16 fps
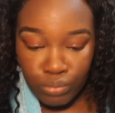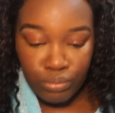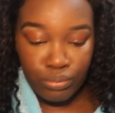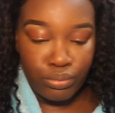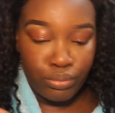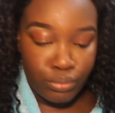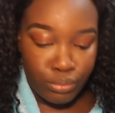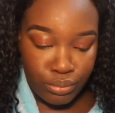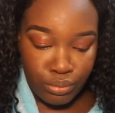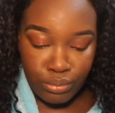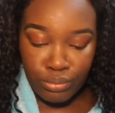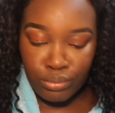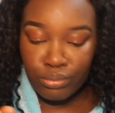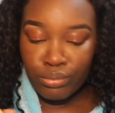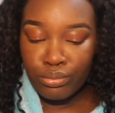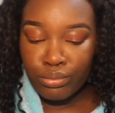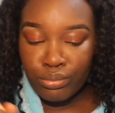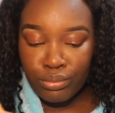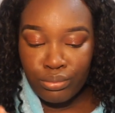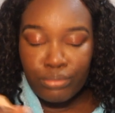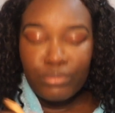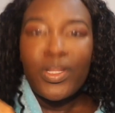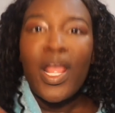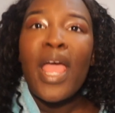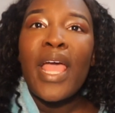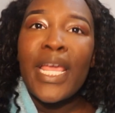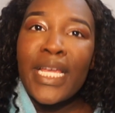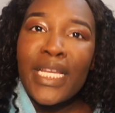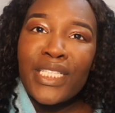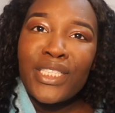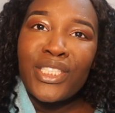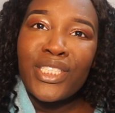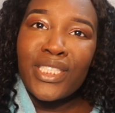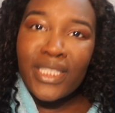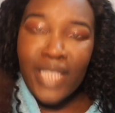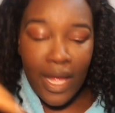Still kicking closed doors off the hinges